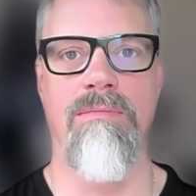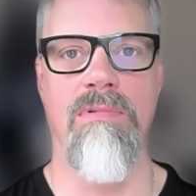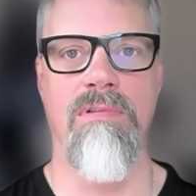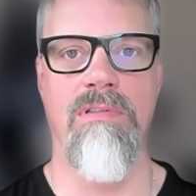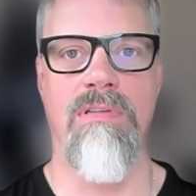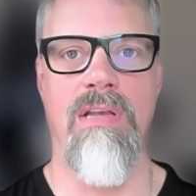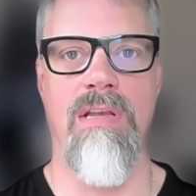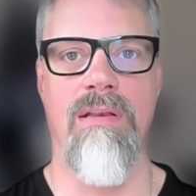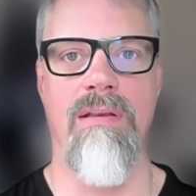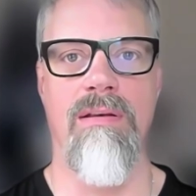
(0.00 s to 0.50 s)

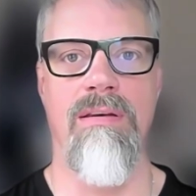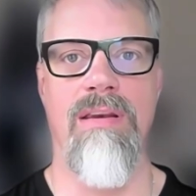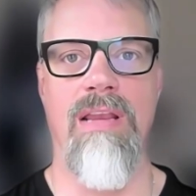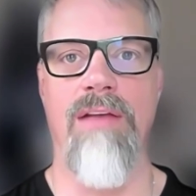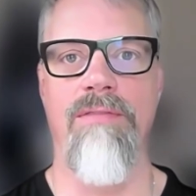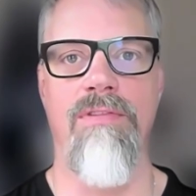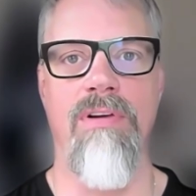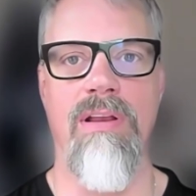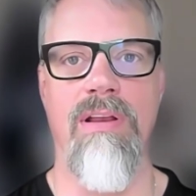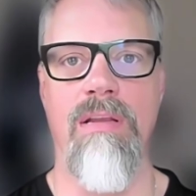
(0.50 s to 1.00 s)
say
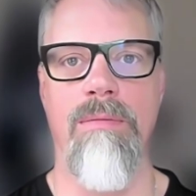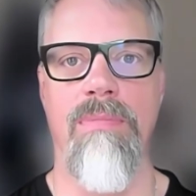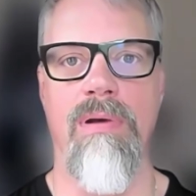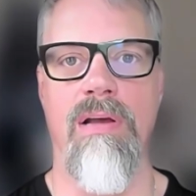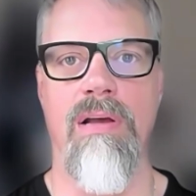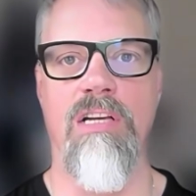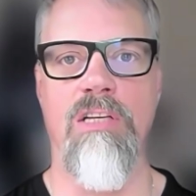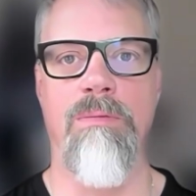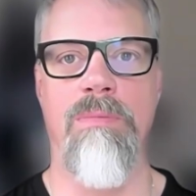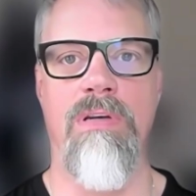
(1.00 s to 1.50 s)
never any
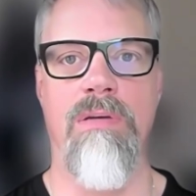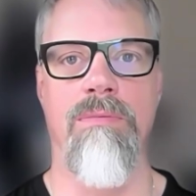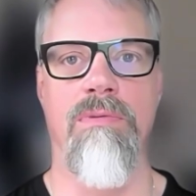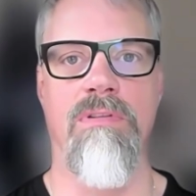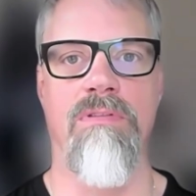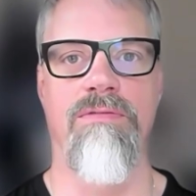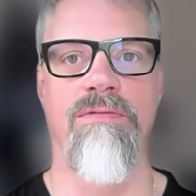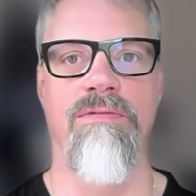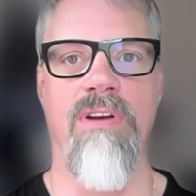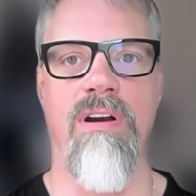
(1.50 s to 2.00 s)
bugs, but it
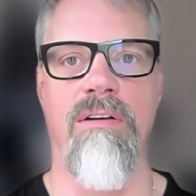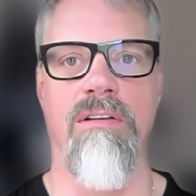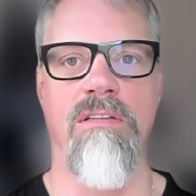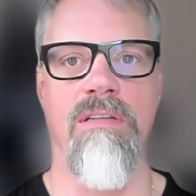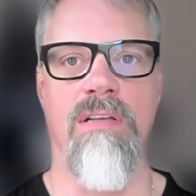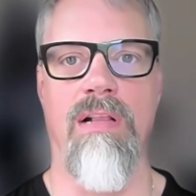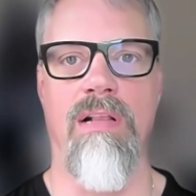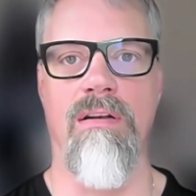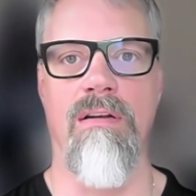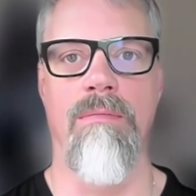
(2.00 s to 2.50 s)
was very
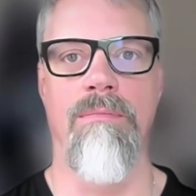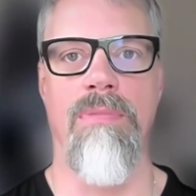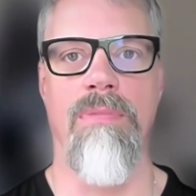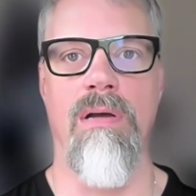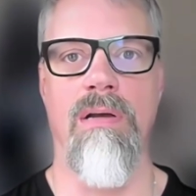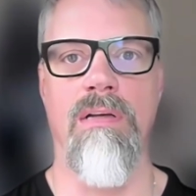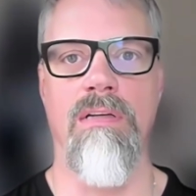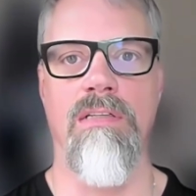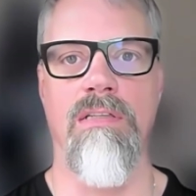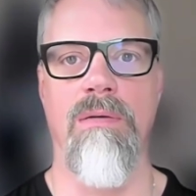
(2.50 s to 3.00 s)
seldom
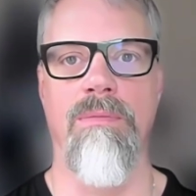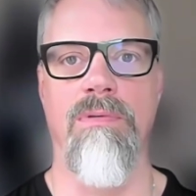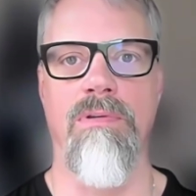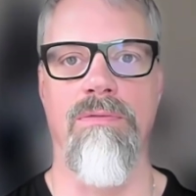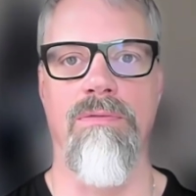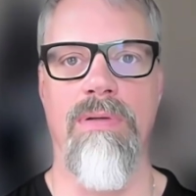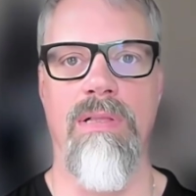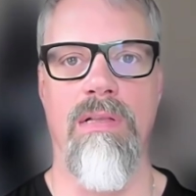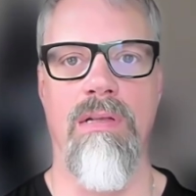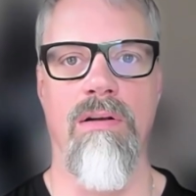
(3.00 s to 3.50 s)
bugs. It was
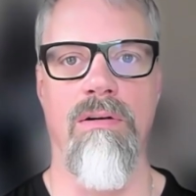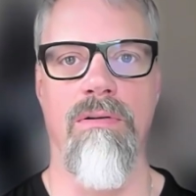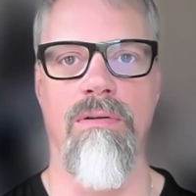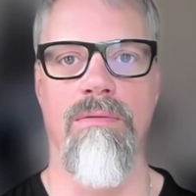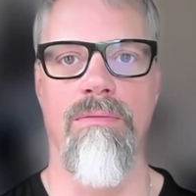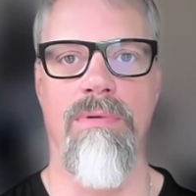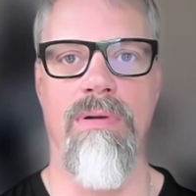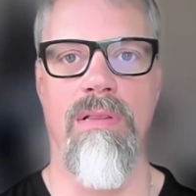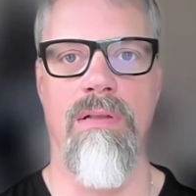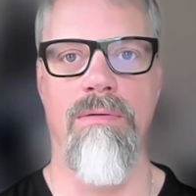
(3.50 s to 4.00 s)

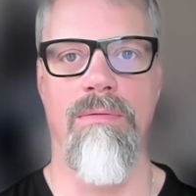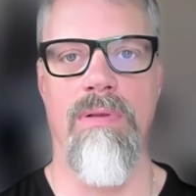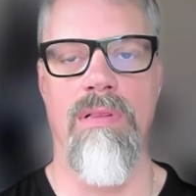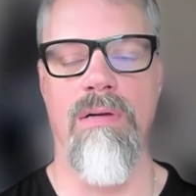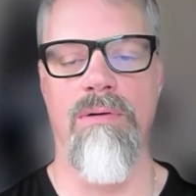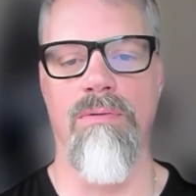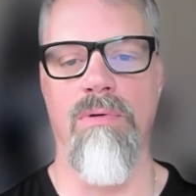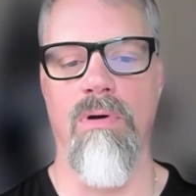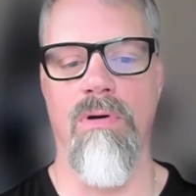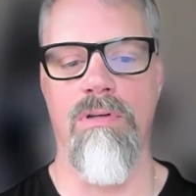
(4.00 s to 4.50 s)

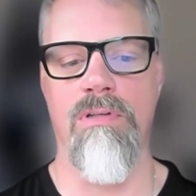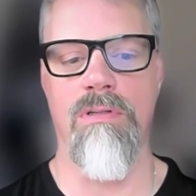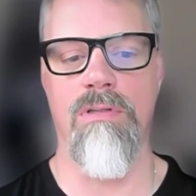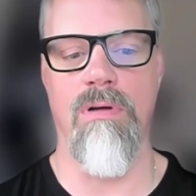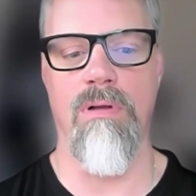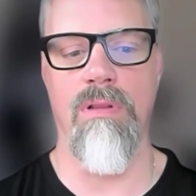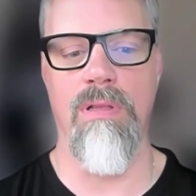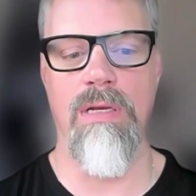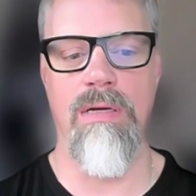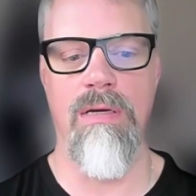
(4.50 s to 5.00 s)
really rock
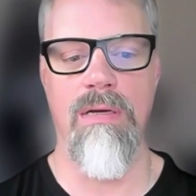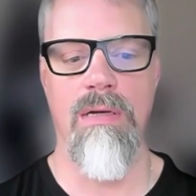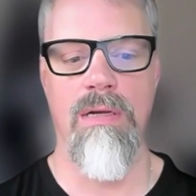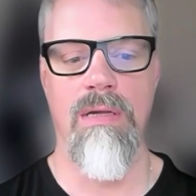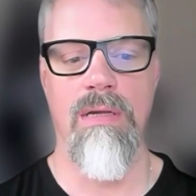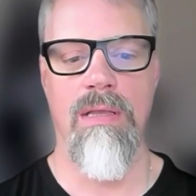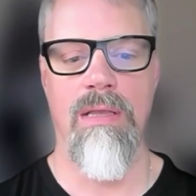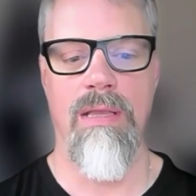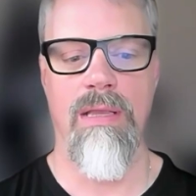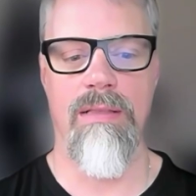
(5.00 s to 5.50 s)
solid.
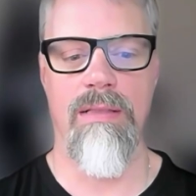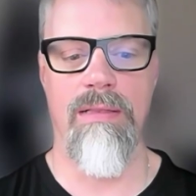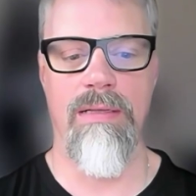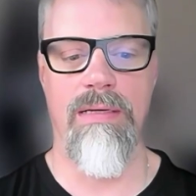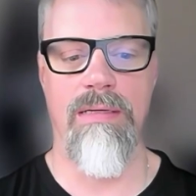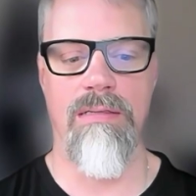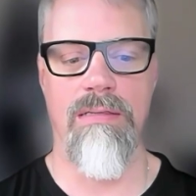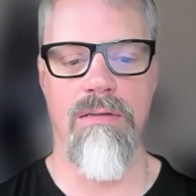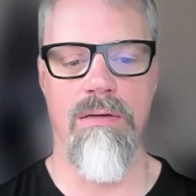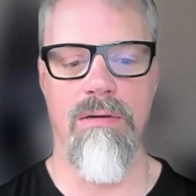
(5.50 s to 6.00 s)
At
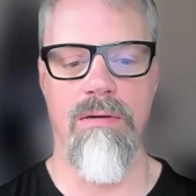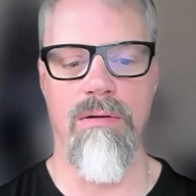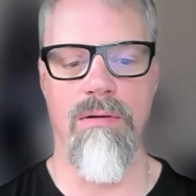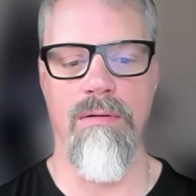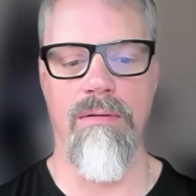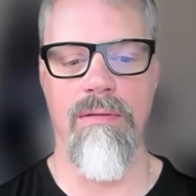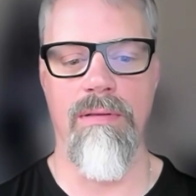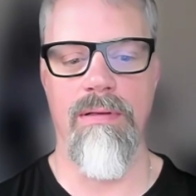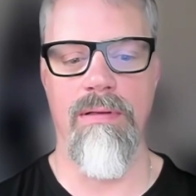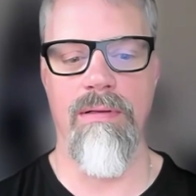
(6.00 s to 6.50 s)
least
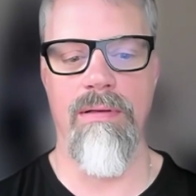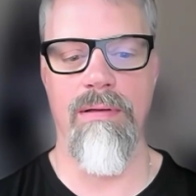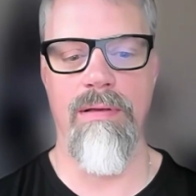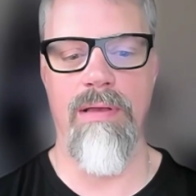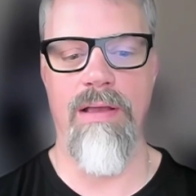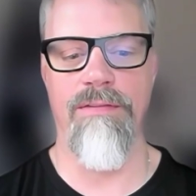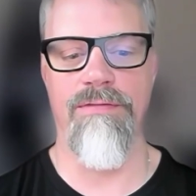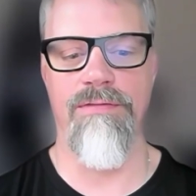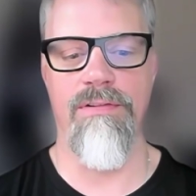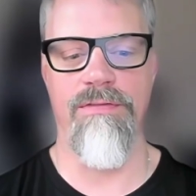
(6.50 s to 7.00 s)

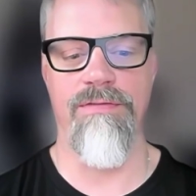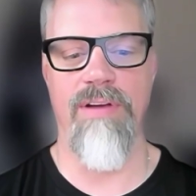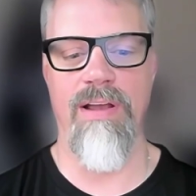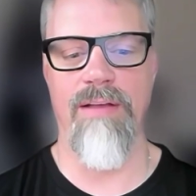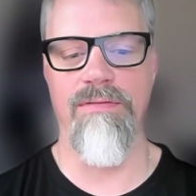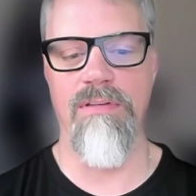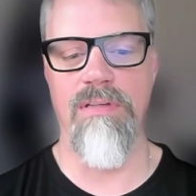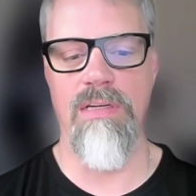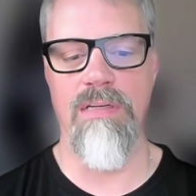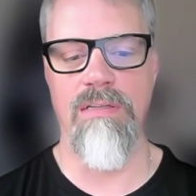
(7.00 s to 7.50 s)
after
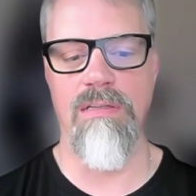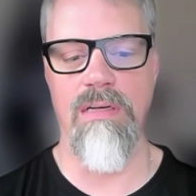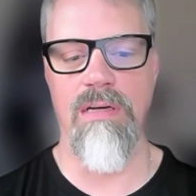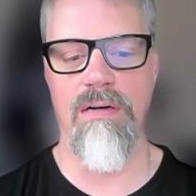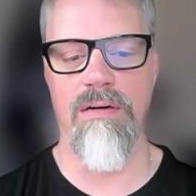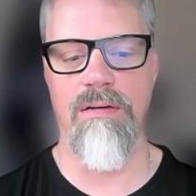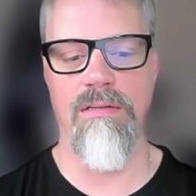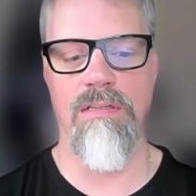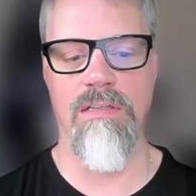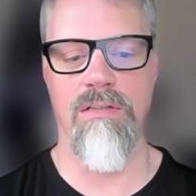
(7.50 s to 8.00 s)
5-6
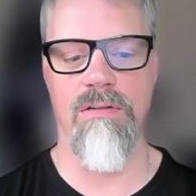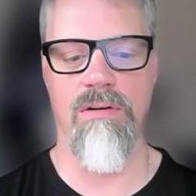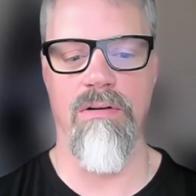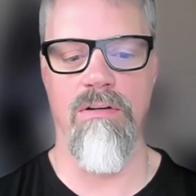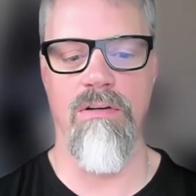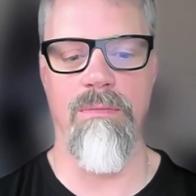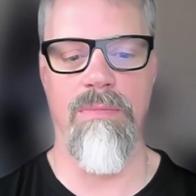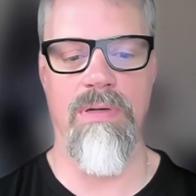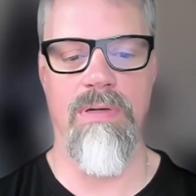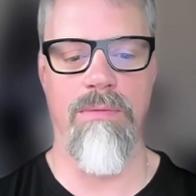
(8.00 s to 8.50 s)
years, it
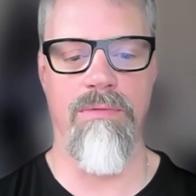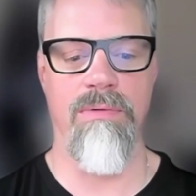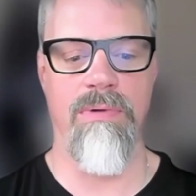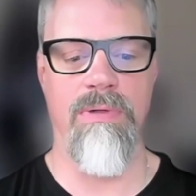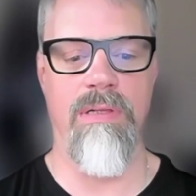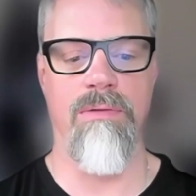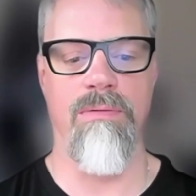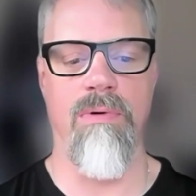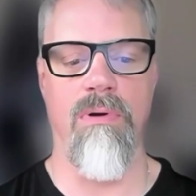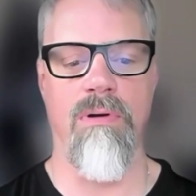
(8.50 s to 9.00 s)
started to become
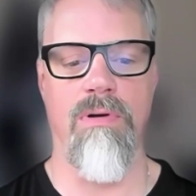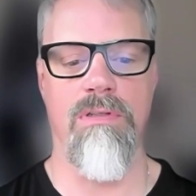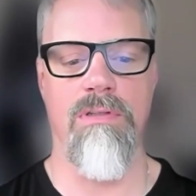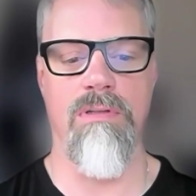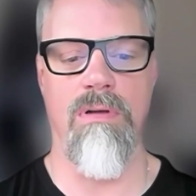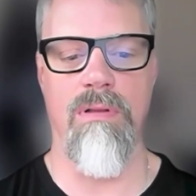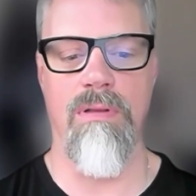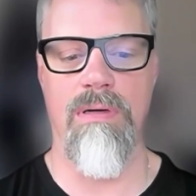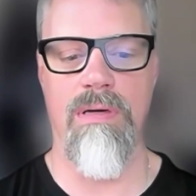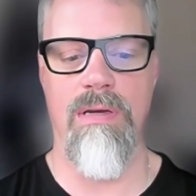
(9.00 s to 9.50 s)
really rock
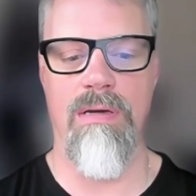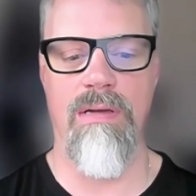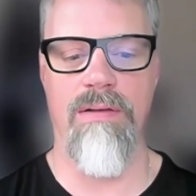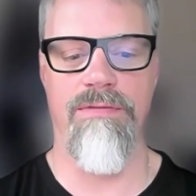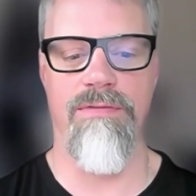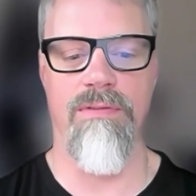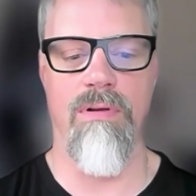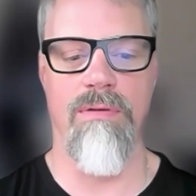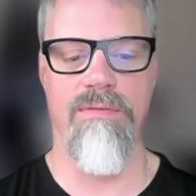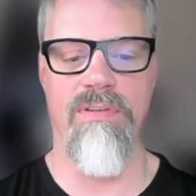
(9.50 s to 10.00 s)
solid. And
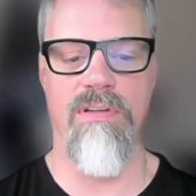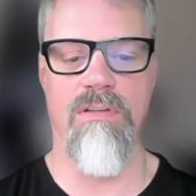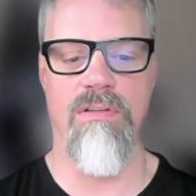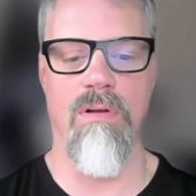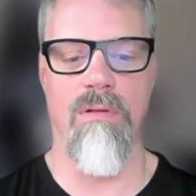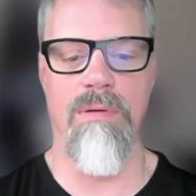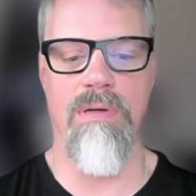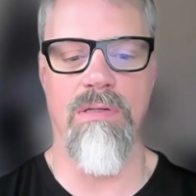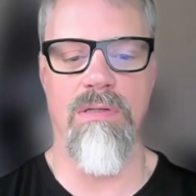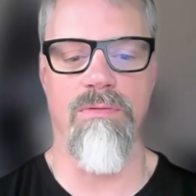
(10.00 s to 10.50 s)
if it always